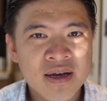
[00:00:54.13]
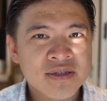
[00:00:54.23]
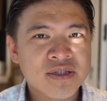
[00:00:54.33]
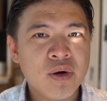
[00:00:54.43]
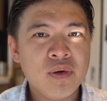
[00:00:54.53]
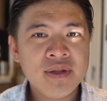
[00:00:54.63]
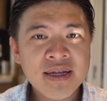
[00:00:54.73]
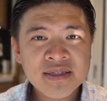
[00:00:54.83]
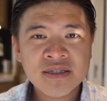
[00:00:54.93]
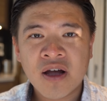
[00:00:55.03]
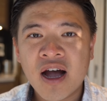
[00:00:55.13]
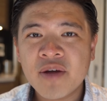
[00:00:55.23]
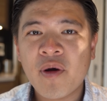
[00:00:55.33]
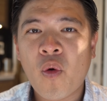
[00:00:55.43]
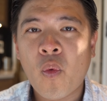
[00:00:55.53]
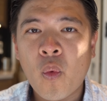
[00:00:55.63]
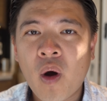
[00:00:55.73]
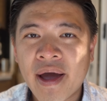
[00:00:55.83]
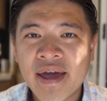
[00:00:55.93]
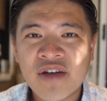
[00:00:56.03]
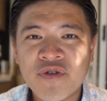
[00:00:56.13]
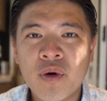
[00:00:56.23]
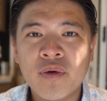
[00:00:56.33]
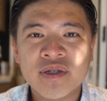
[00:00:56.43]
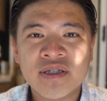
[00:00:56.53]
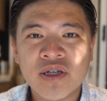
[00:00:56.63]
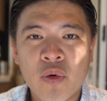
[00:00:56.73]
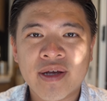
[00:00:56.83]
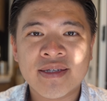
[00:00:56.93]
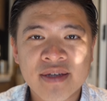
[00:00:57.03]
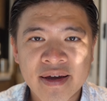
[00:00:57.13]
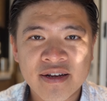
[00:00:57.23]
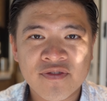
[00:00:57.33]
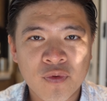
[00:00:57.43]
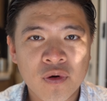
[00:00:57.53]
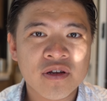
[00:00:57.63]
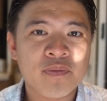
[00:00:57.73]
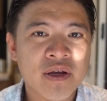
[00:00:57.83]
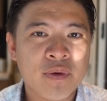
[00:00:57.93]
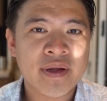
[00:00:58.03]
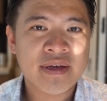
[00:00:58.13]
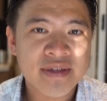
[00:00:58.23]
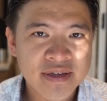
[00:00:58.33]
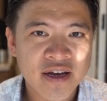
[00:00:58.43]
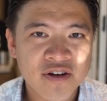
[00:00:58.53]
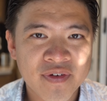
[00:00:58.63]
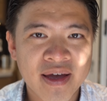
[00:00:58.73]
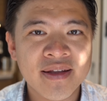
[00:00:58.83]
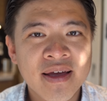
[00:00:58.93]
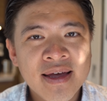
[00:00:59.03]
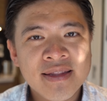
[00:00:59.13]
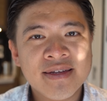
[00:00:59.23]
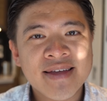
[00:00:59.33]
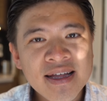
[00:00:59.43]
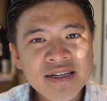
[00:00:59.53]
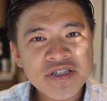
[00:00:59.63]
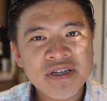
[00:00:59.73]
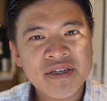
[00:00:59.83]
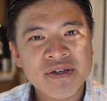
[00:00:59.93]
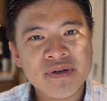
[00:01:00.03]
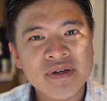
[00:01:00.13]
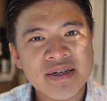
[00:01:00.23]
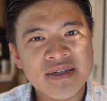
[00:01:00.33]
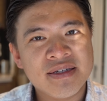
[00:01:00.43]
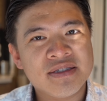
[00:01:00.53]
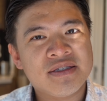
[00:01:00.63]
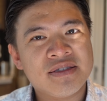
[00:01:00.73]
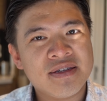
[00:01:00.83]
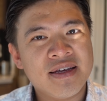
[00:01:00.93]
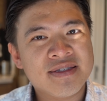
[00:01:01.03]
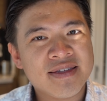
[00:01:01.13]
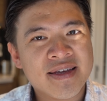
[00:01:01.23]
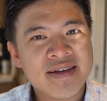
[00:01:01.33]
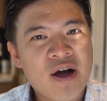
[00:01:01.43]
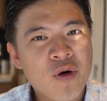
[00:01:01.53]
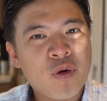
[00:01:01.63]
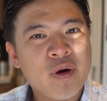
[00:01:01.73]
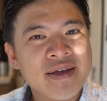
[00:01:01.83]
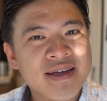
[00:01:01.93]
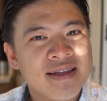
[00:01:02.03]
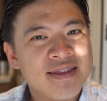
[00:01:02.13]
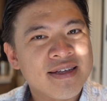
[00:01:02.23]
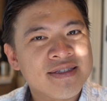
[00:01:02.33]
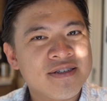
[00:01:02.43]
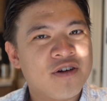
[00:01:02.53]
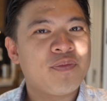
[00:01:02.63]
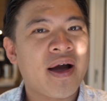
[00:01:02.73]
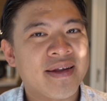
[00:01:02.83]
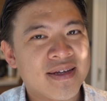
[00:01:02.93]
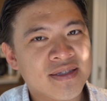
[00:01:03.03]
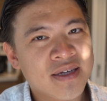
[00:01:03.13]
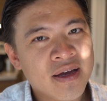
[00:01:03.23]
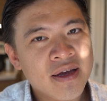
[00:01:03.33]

So let's talk about why everyone was so excited for the Bitcoin ETF. And the analogy here is it's like an altcoin getting listed on Binance.